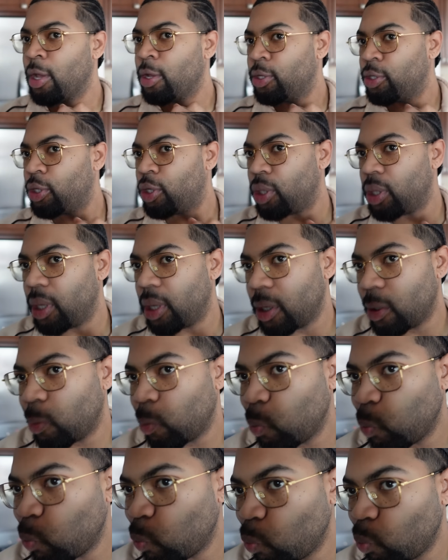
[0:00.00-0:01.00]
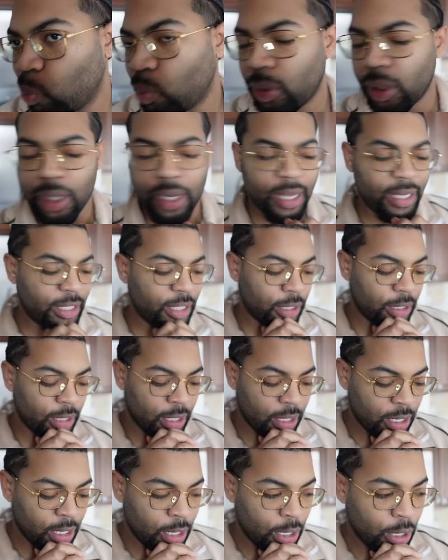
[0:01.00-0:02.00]
So yeah, so that's
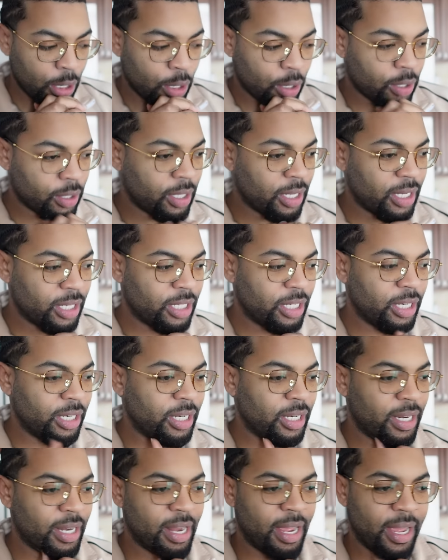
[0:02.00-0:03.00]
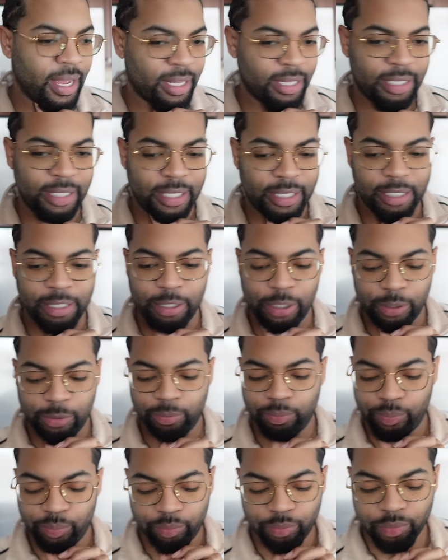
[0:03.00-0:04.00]
on the agenda next.
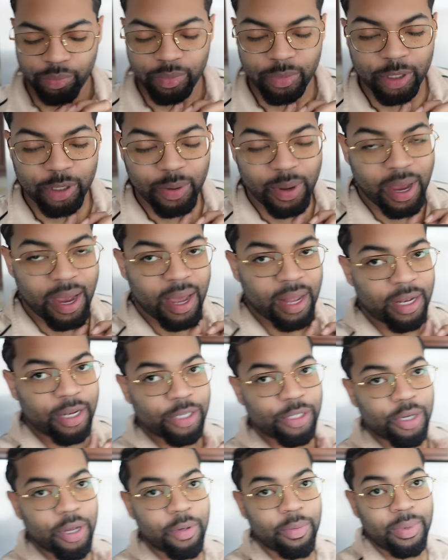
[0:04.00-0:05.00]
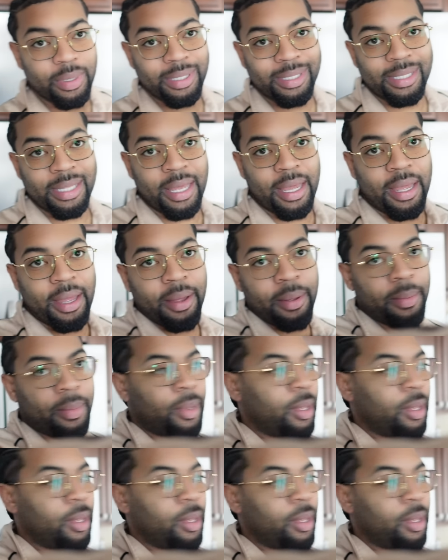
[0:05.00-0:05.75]
So I'll holler at y'all when it's time.